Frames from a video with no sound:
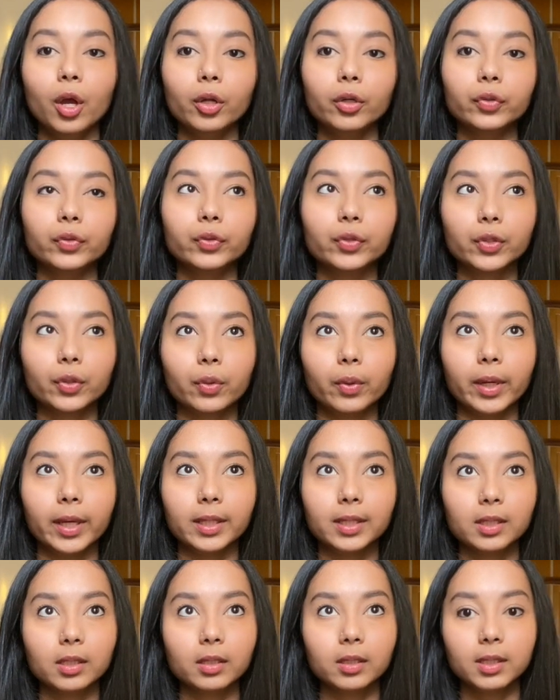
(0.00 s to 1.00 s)
So
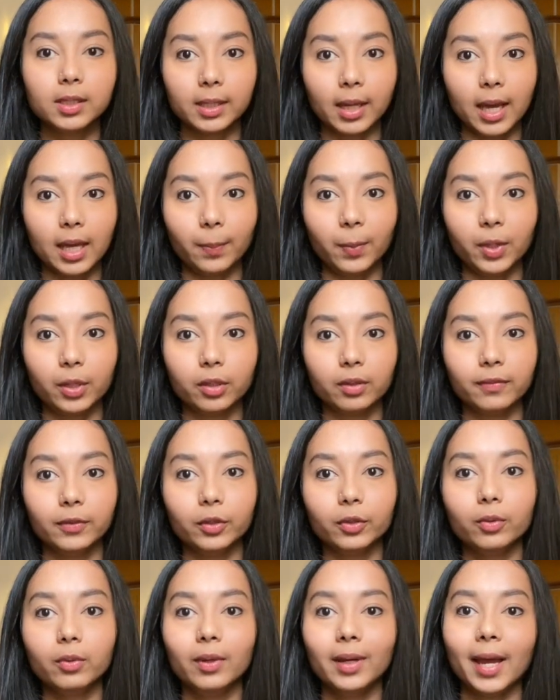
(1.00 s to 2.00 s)
it's a Skype
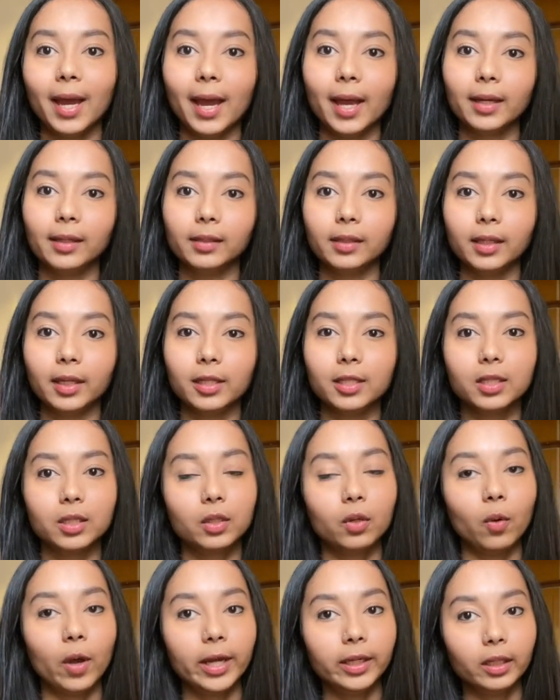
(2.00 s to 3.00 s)
interview and it's
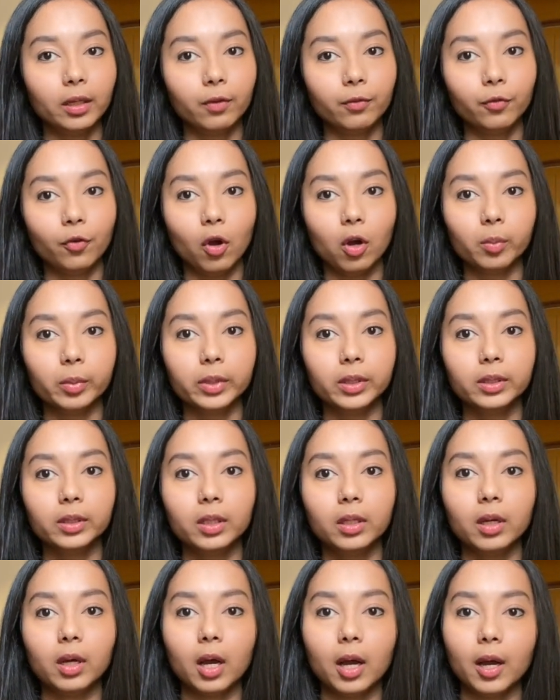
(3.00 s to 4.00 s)
quite
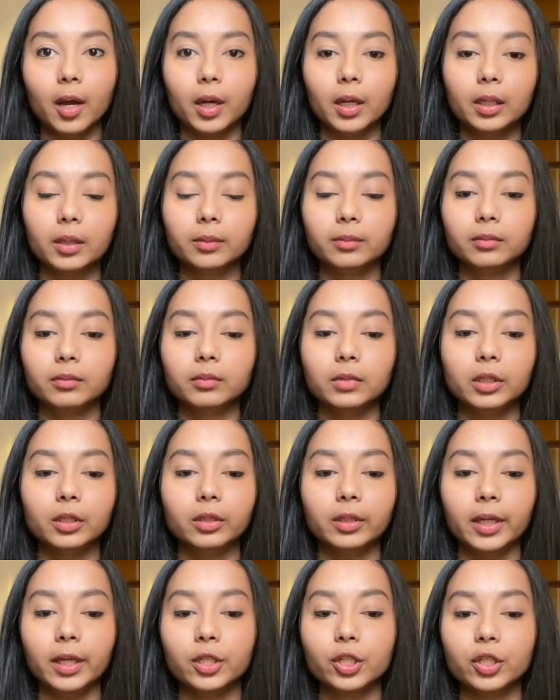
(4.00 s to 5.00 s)
informal.
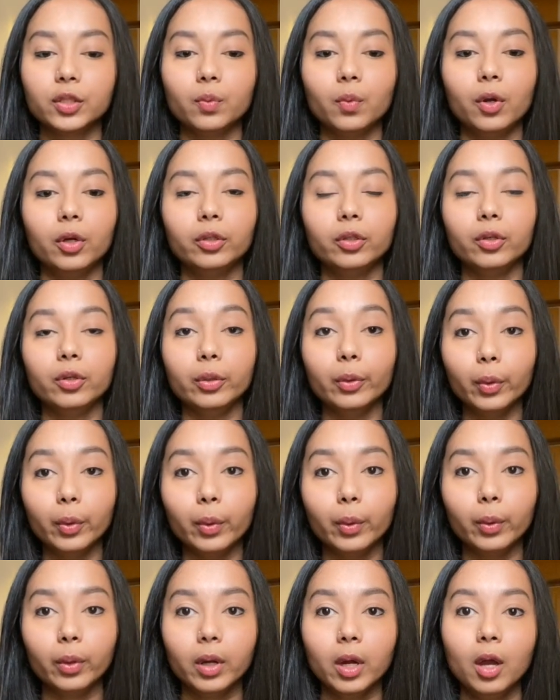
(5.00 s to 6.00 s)
They just want to
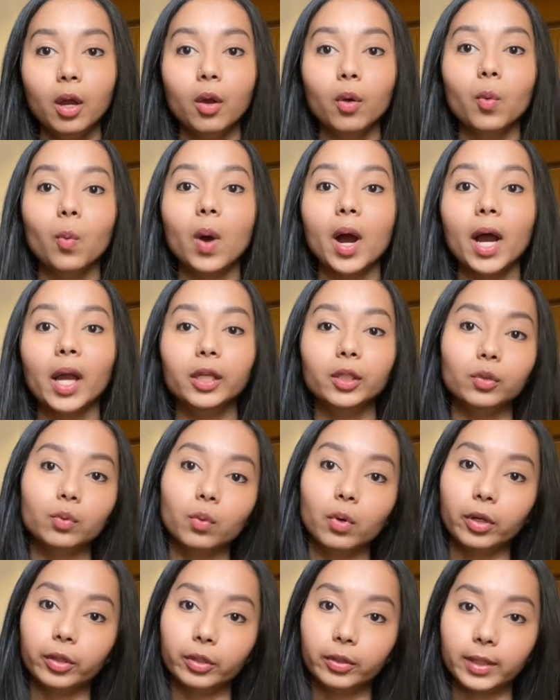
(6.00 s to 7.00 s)
know why you
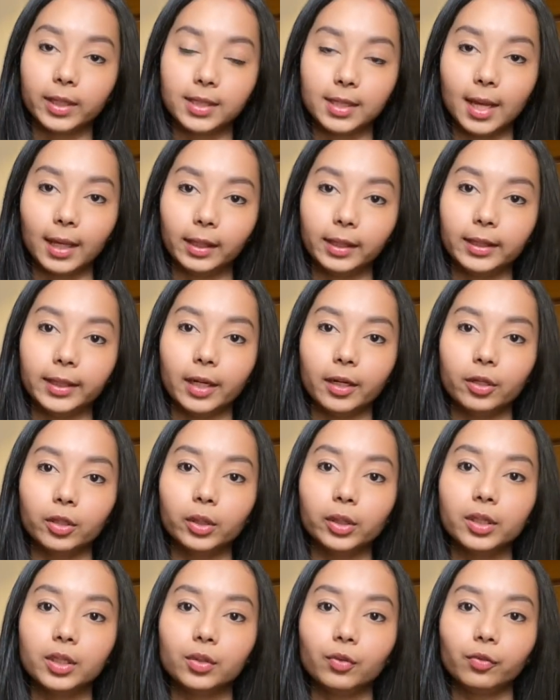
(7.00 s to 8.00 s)
want to exactly get
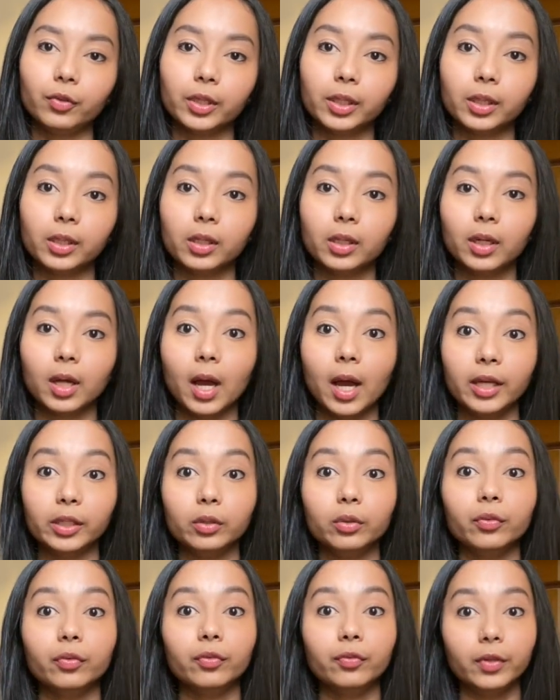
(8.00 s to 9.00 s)
into this field. Are
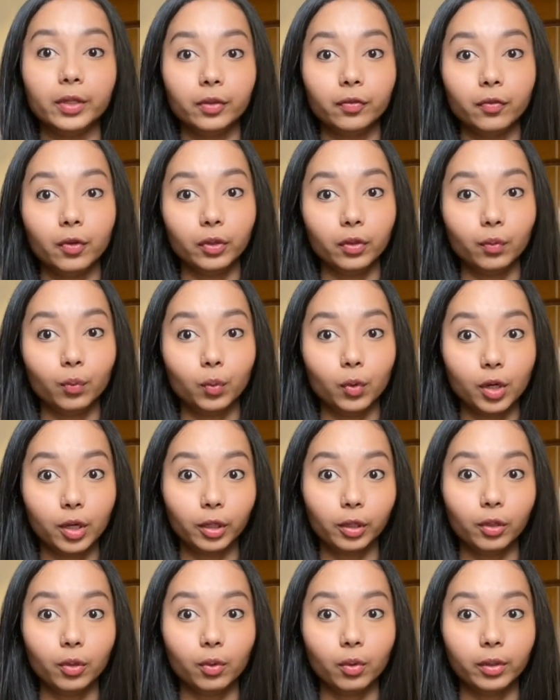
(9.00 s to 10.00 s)
you fit for the
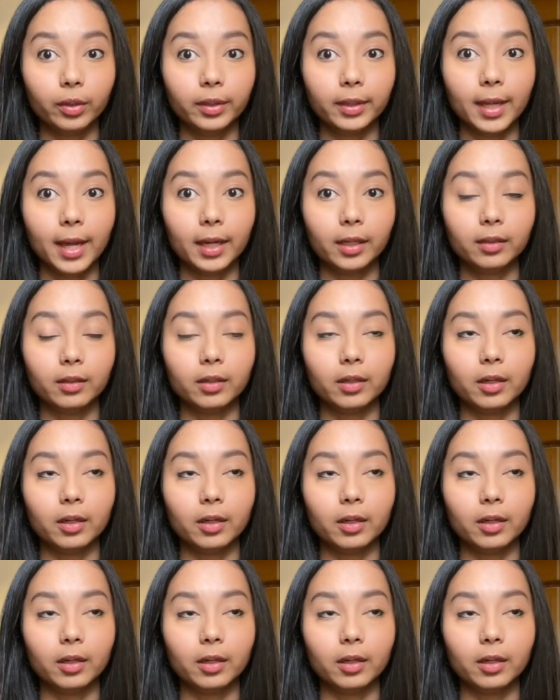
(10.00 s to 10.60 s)
workload that